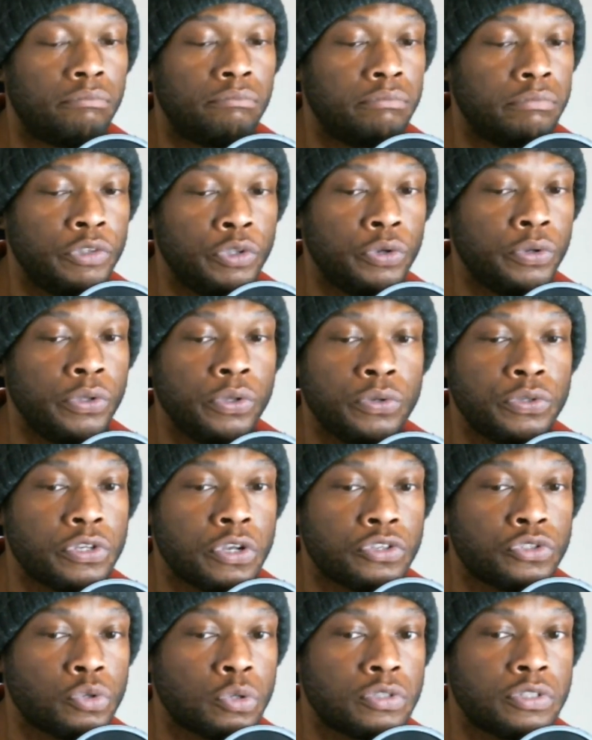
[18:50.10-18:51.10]
You can use
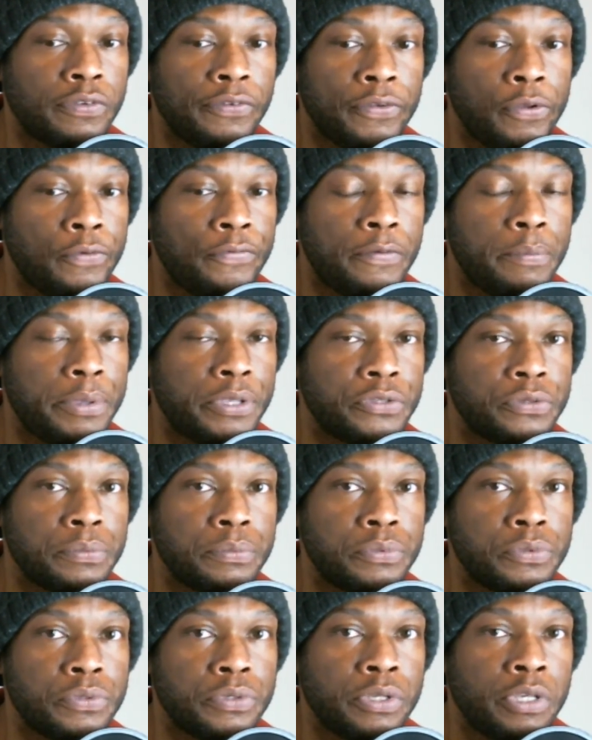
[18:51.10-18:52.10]
all sorts of
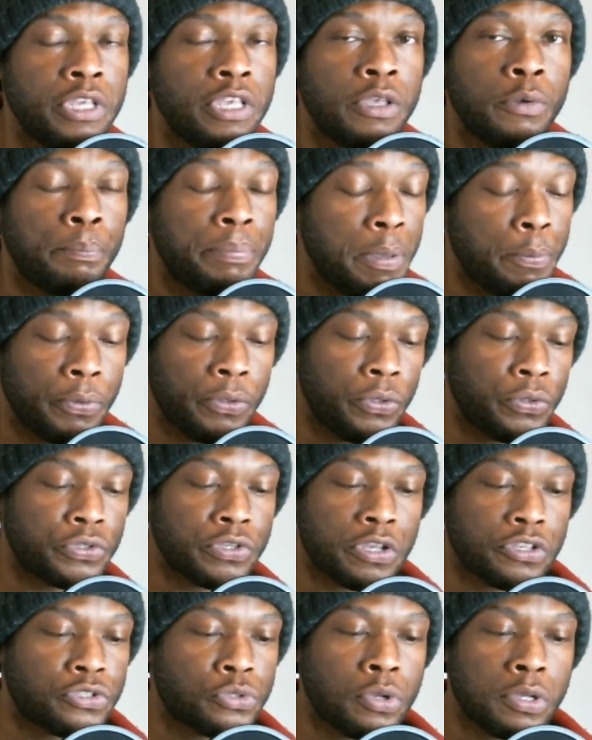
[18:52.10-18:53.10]
euphemisms. People use
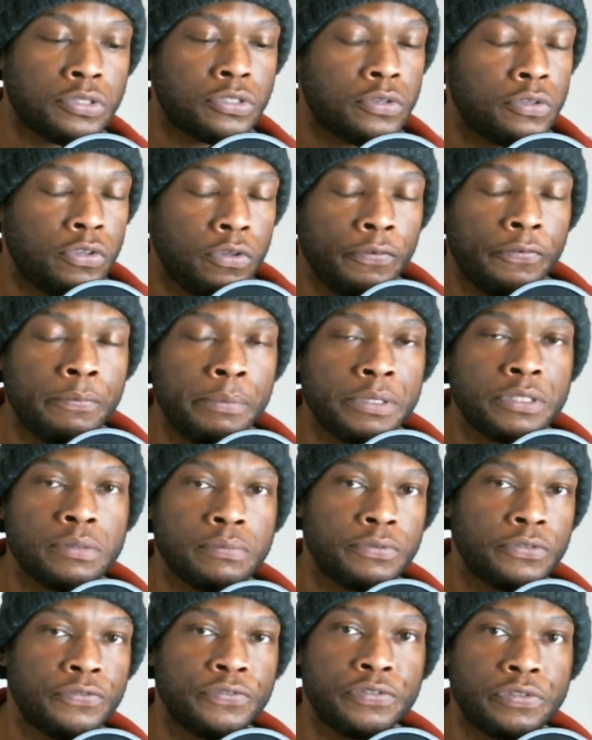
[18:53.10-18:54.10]
all sorts of
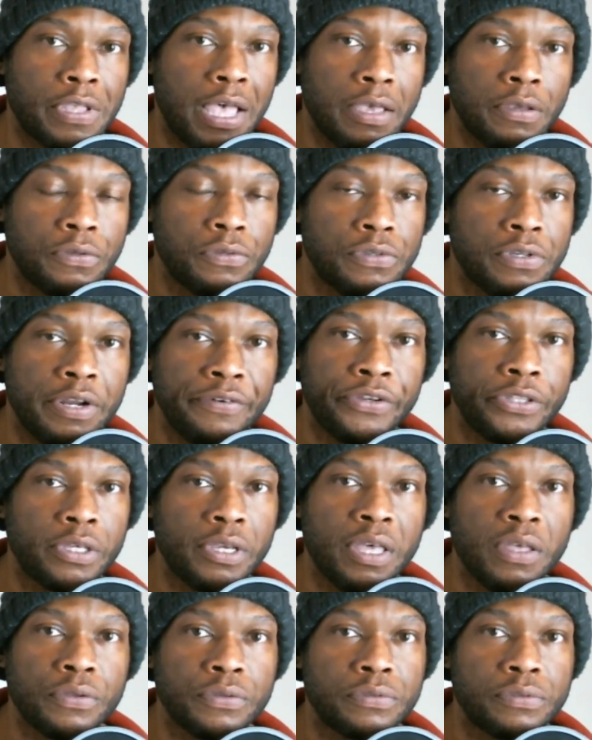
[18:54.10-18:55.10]
euphemisms for sex and everything
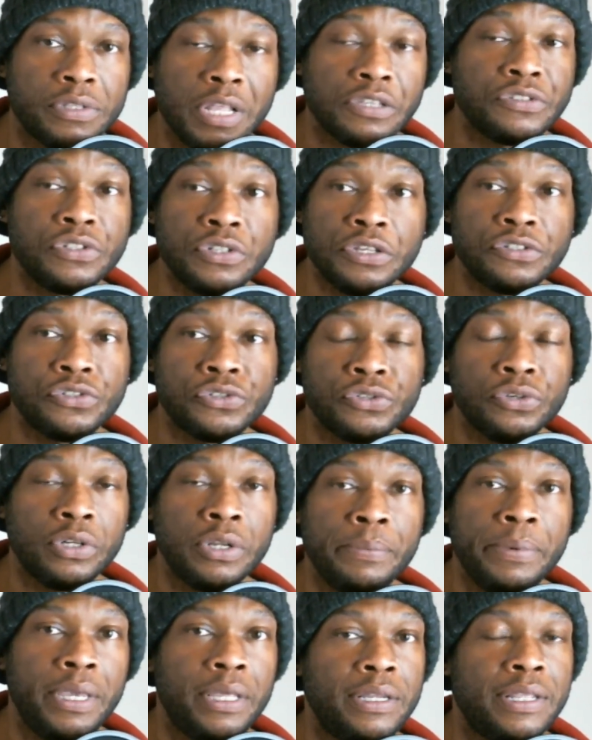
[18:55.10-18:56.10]
else. Doesn't necessarily
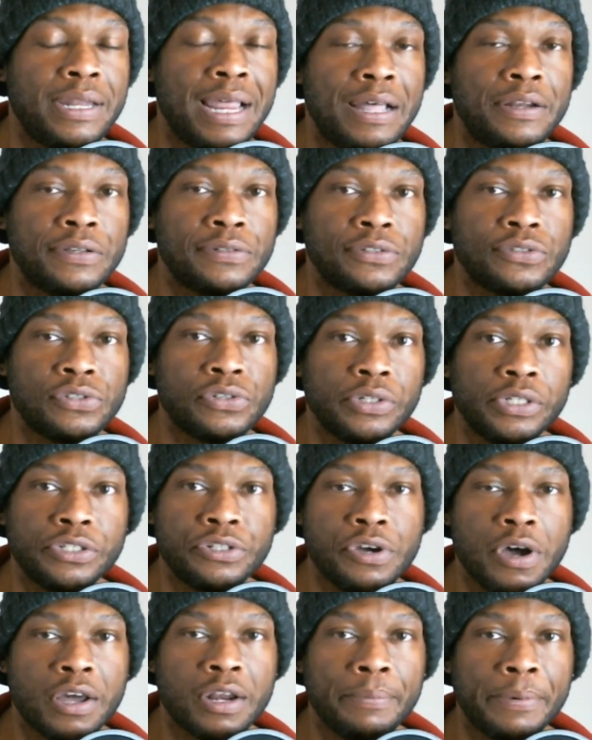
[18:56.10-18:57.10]
mean they're not necessarily
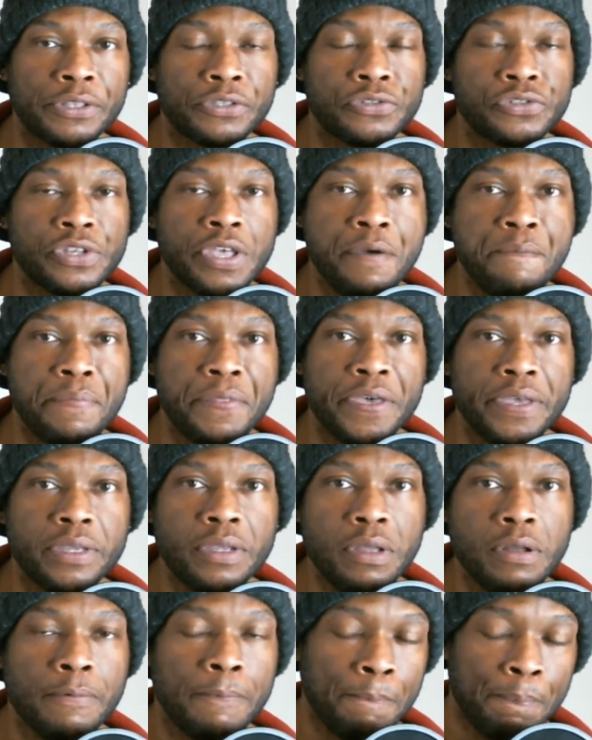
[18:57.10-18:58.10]
talking about the same
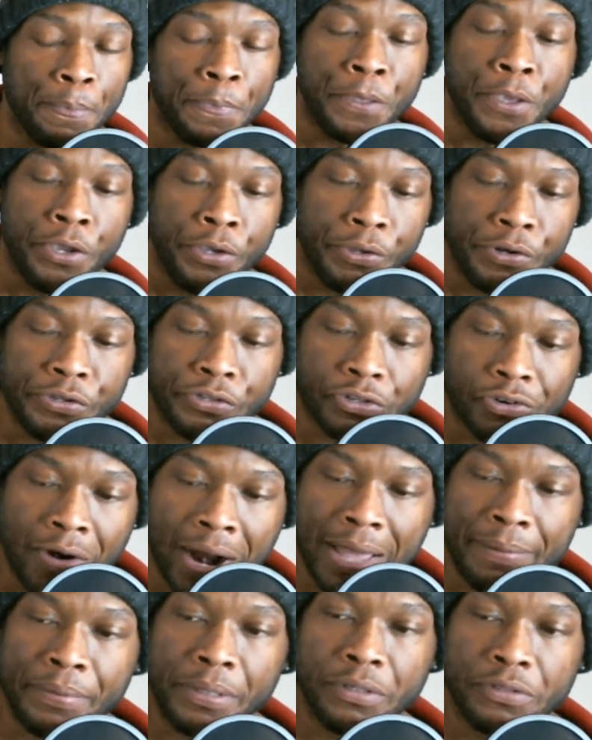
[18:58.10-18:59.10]
thing. You're
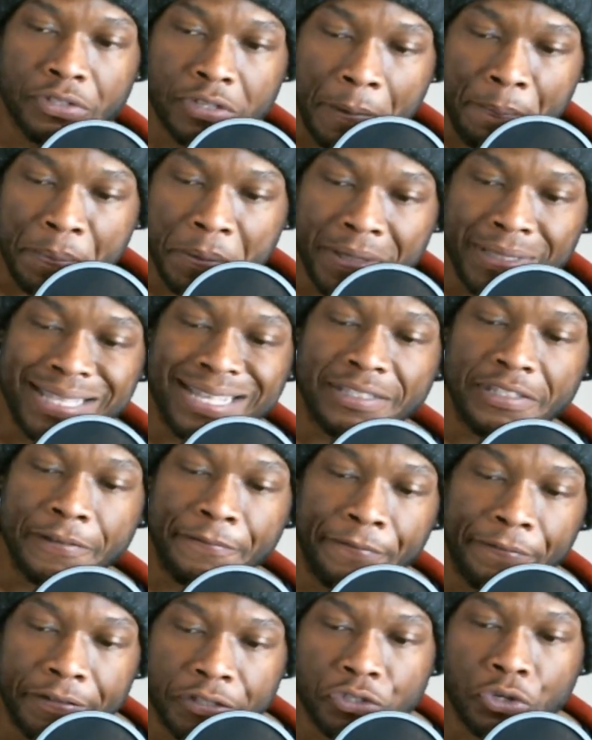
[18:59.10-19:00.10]
describing something that's in
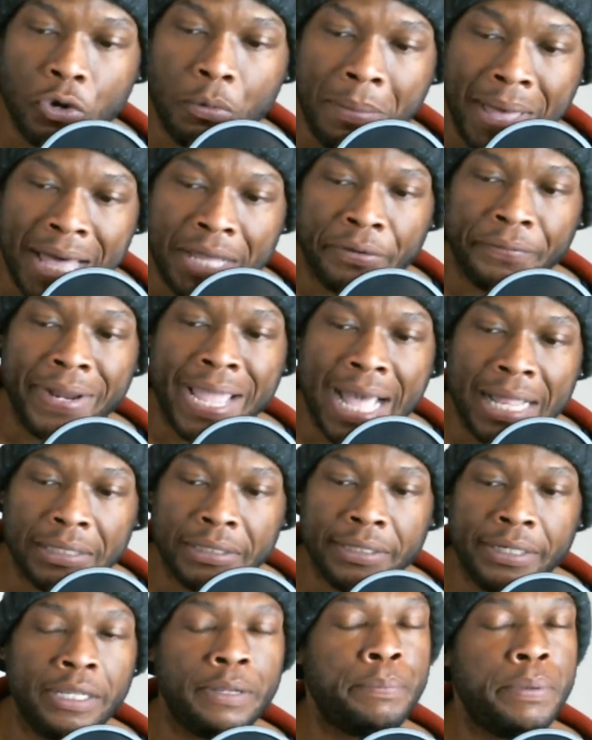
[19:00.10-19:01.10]
physical matter
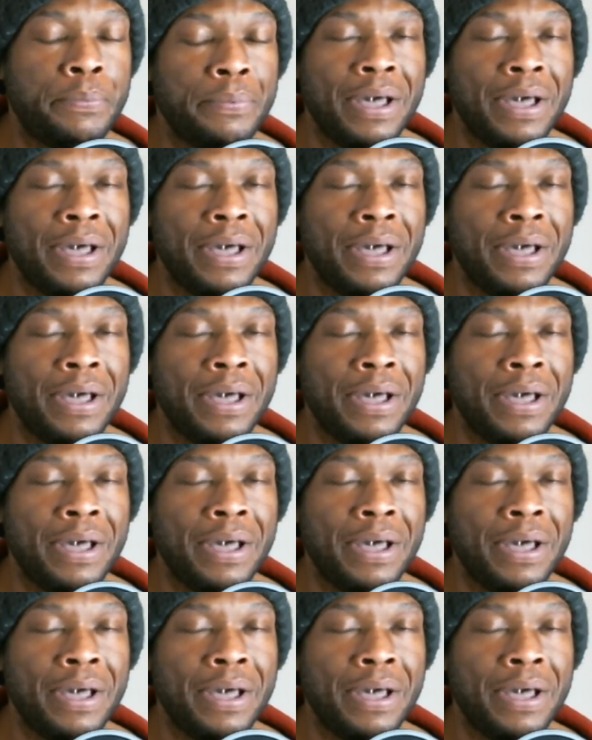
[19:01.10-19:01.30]
reality. People